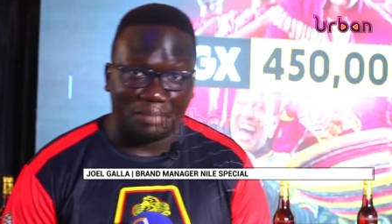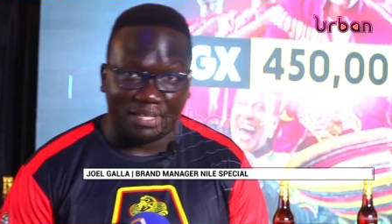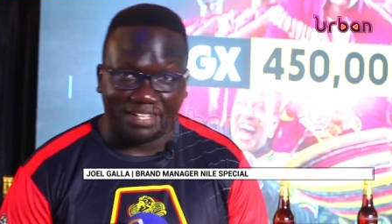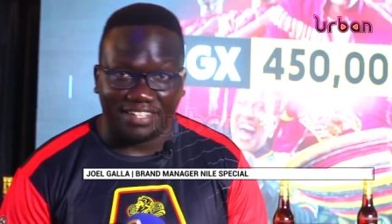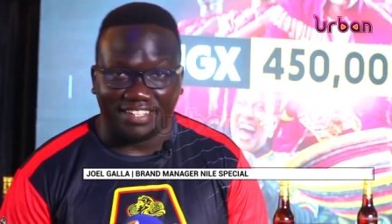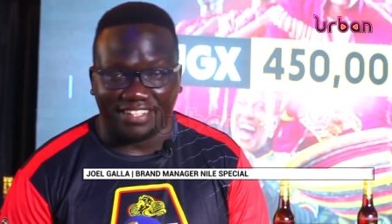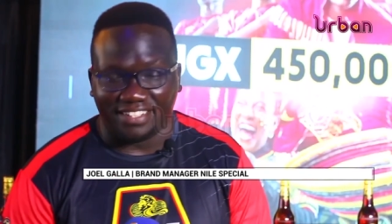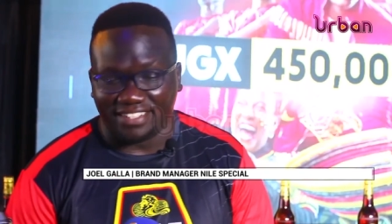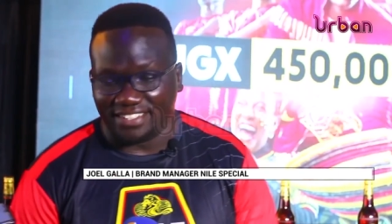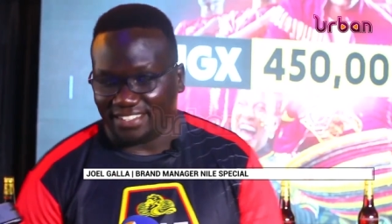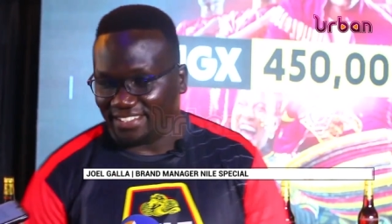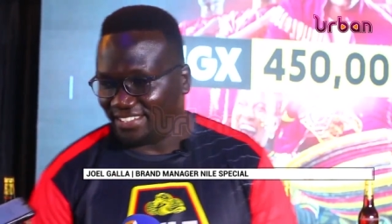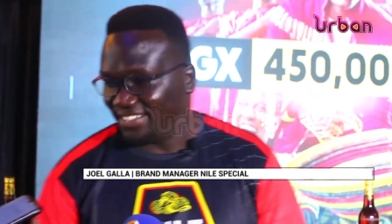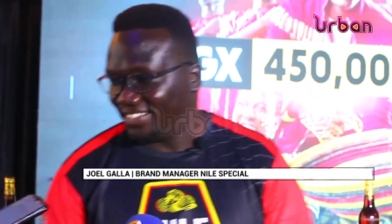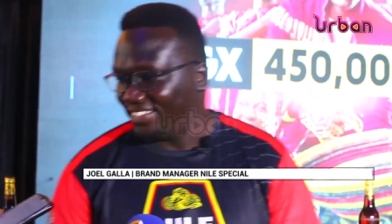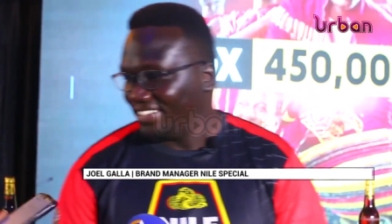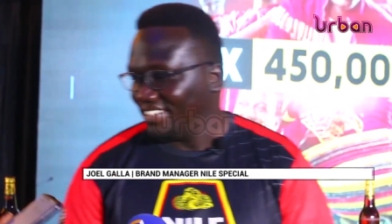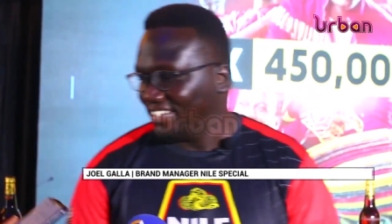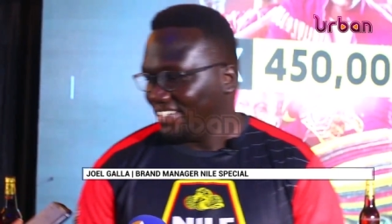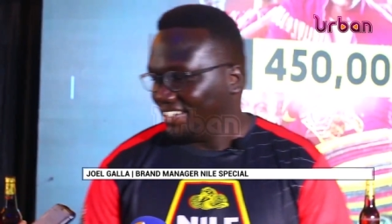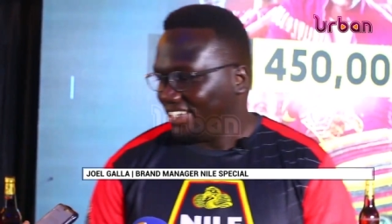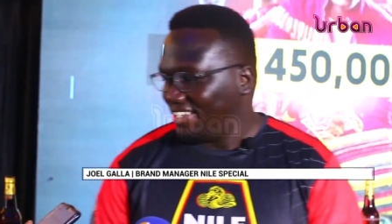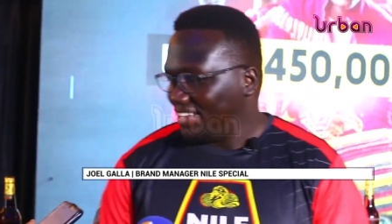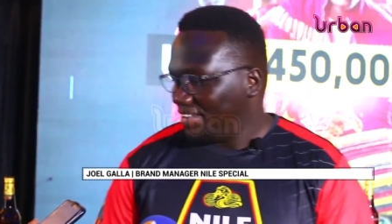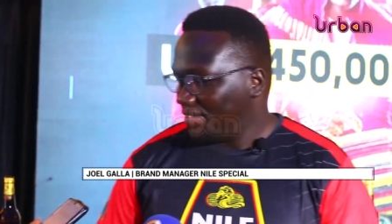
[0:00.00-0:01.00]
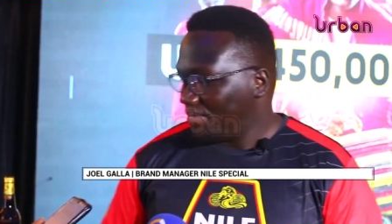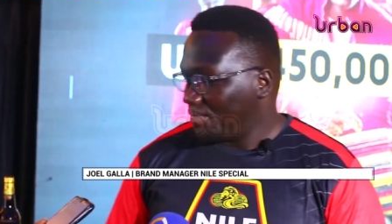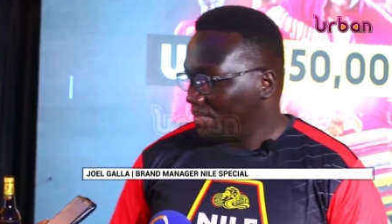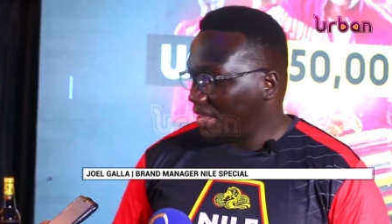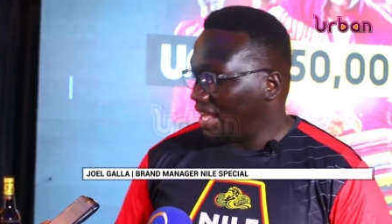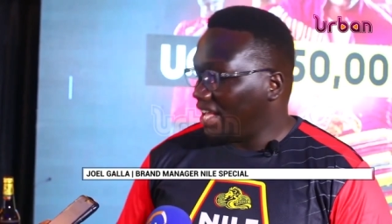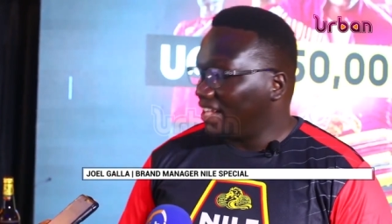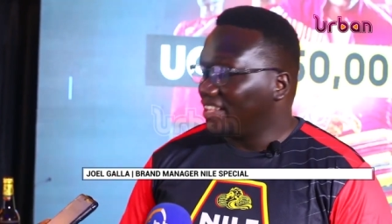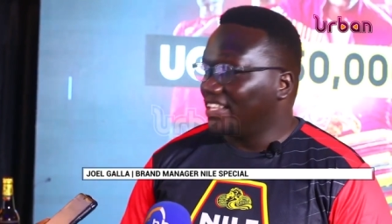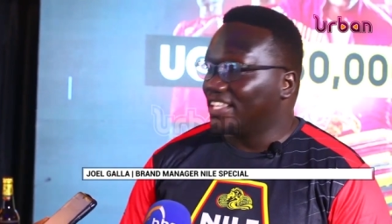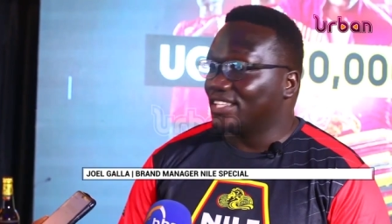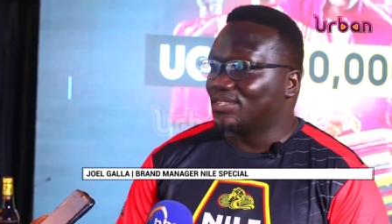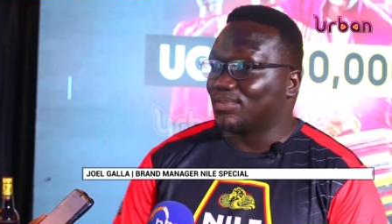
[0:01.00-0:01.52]
million,
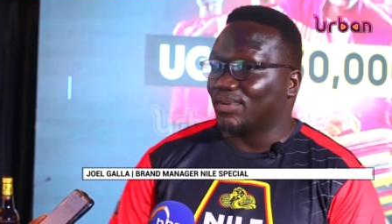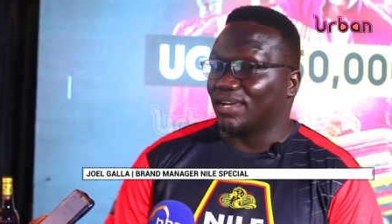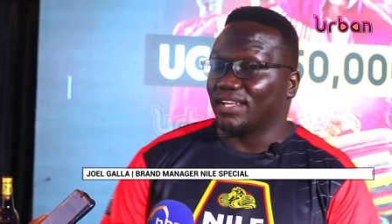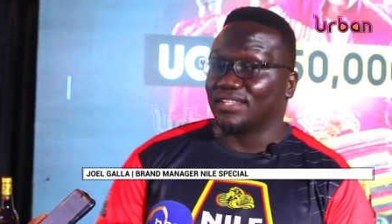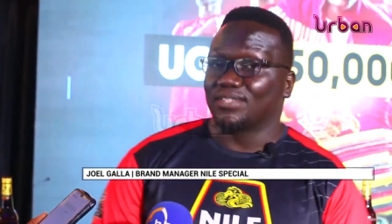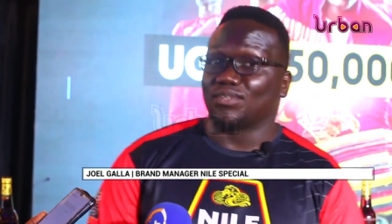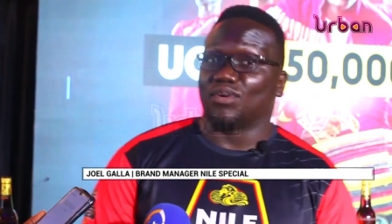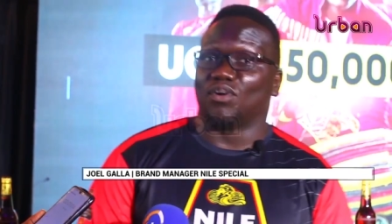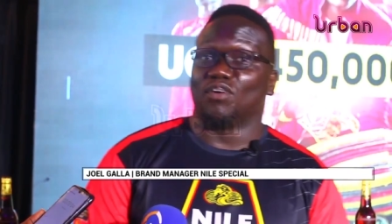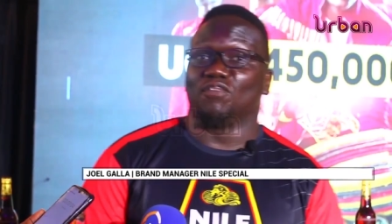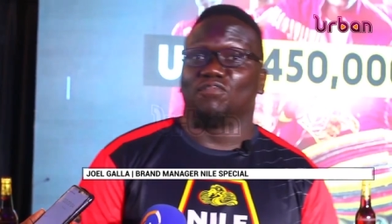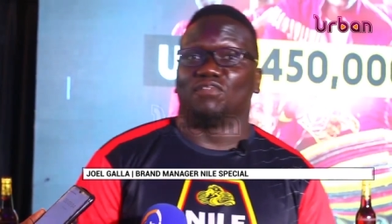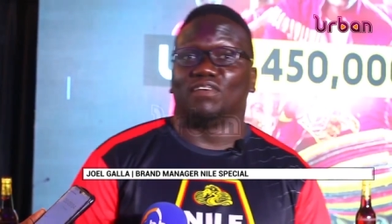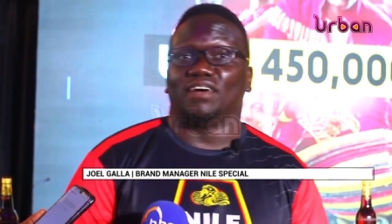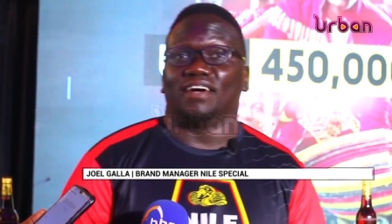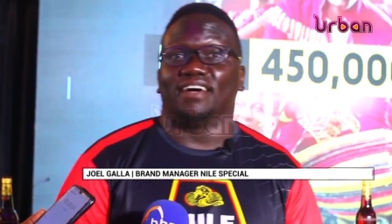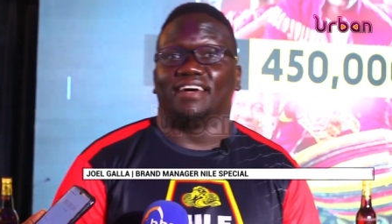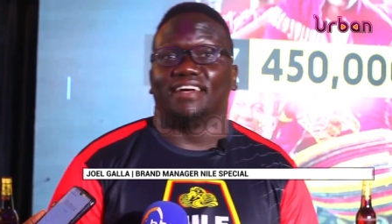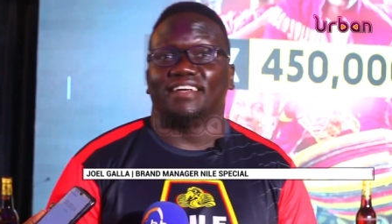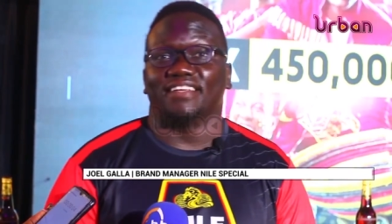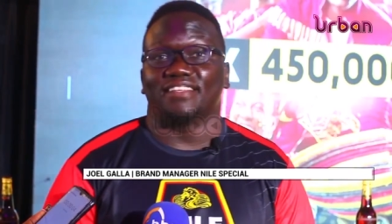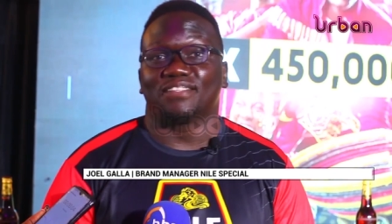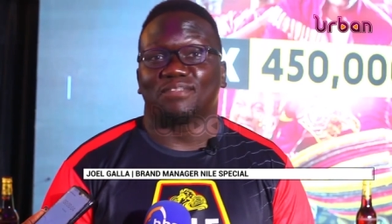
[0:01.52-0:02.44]
and this was over